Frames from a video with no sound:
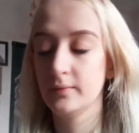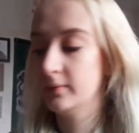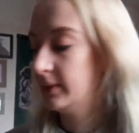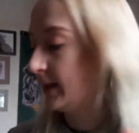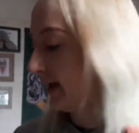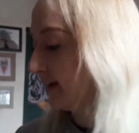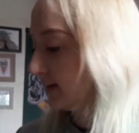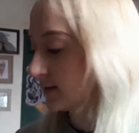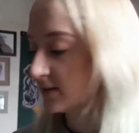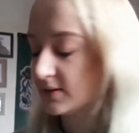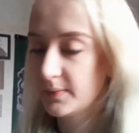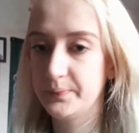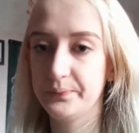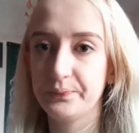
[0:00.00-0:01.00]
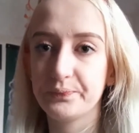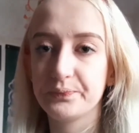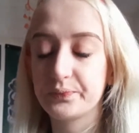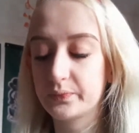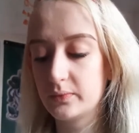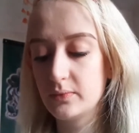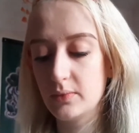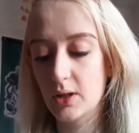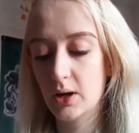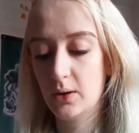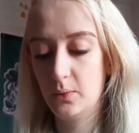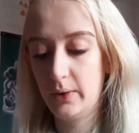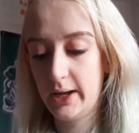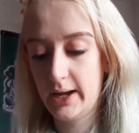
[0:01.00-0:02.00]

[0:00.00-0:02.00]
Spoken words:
Next, we